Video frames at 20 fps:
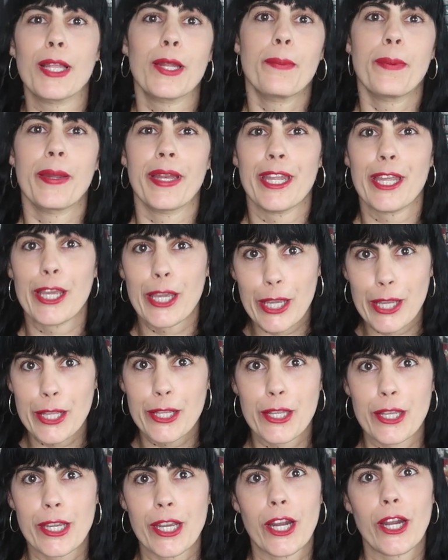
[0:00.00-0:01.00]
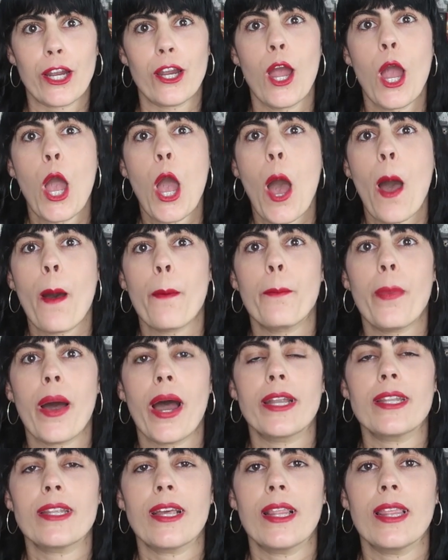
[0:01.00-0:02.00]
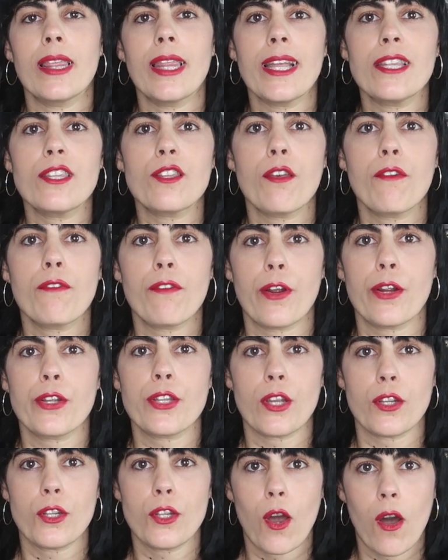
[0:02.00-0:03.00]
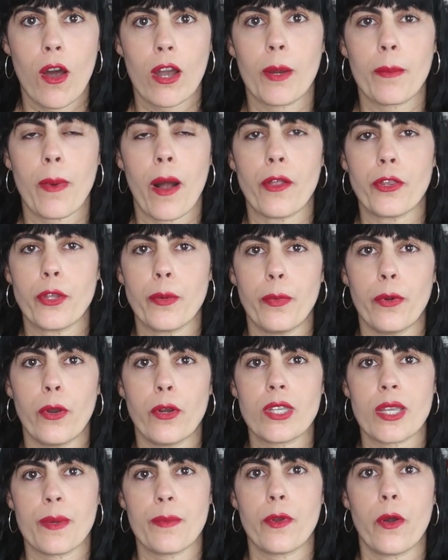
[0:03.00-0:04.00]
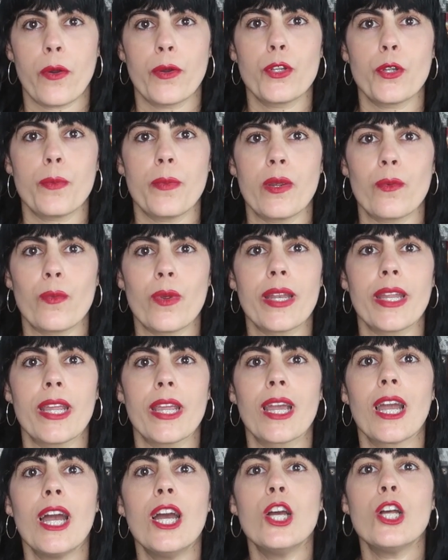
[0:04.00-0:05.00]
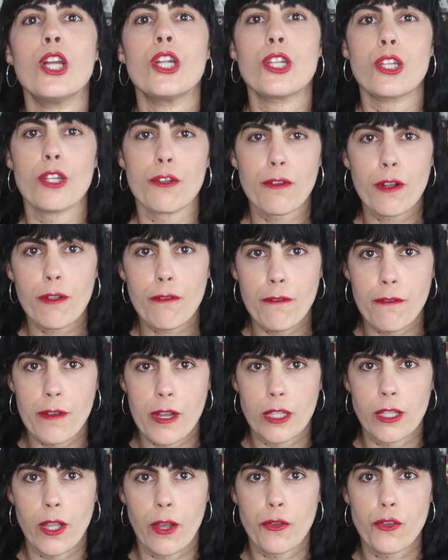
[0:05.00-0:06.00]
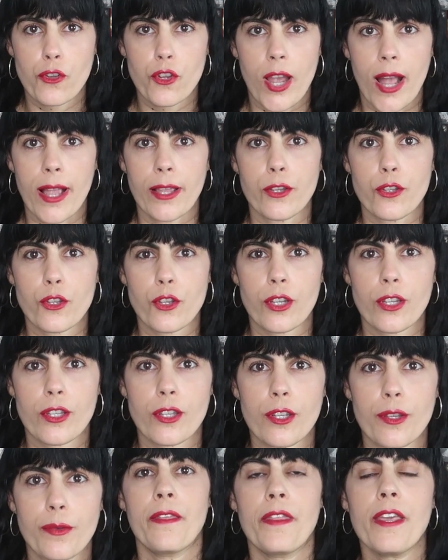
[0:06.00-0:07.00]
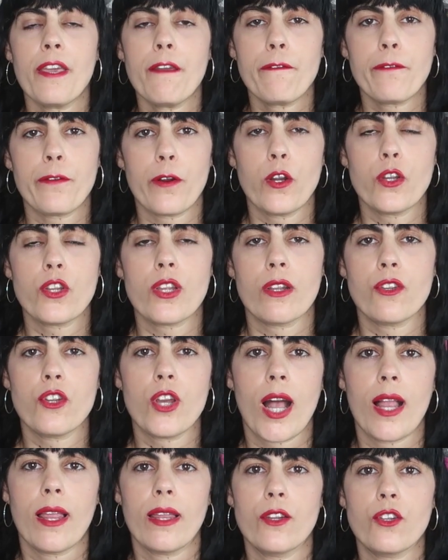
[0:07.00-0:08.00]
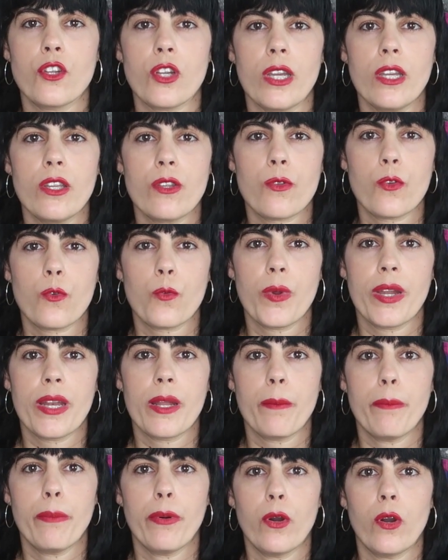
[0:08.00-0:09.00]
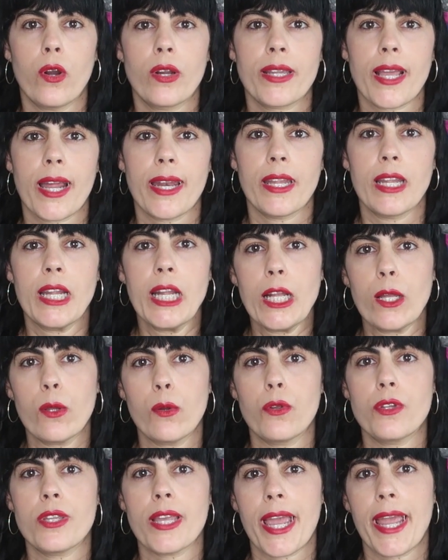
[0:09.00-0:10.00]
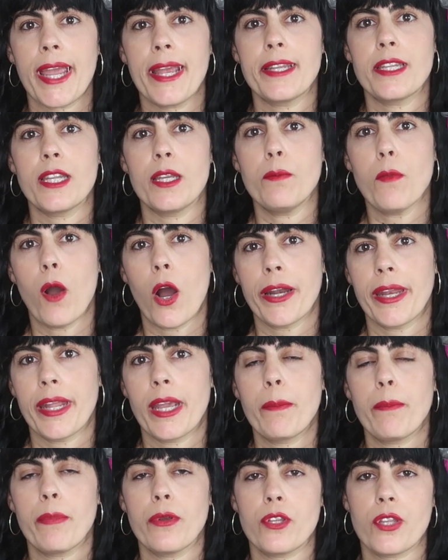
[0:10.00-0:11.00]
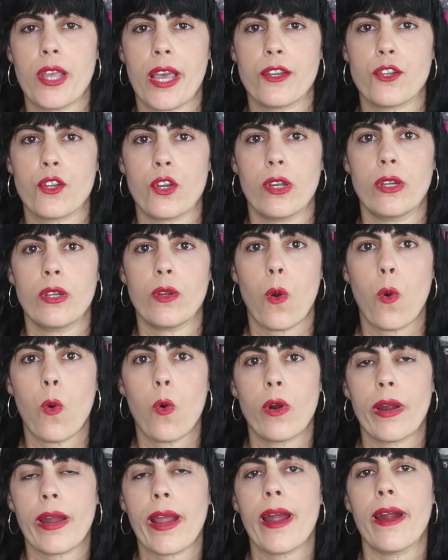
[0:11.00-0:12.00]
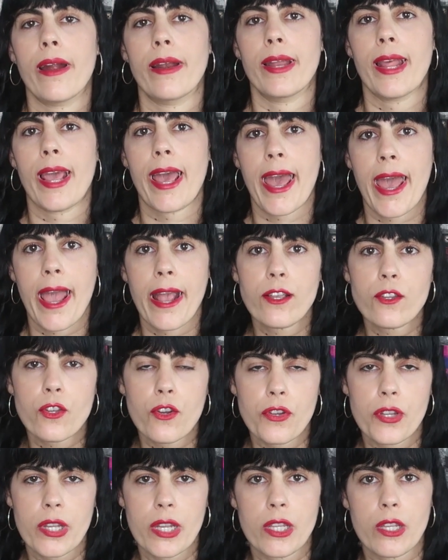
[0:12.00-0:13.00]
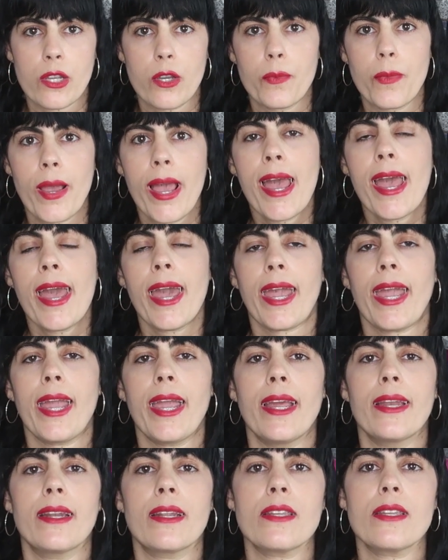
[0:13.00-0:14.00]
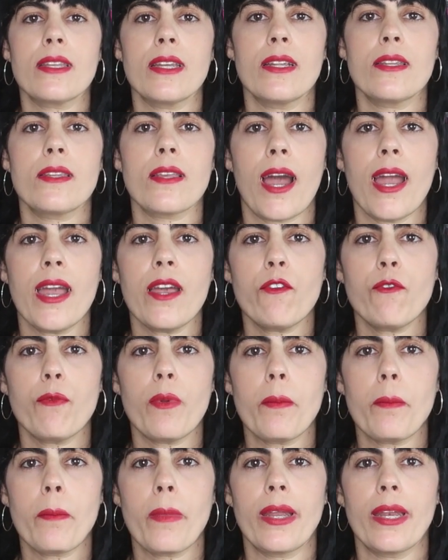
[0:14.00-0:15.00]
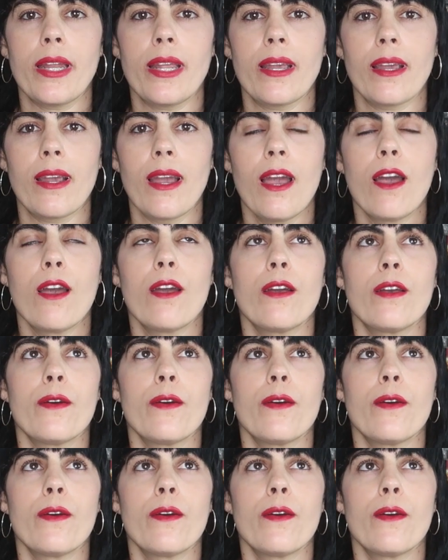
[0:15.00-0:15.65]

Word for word: a little bit easier but let's first talk about the books i'm going to be reading to fulfill those challenges. The first challenge is to read a book that includes a demonic possession or an exorcism and since I have been meaning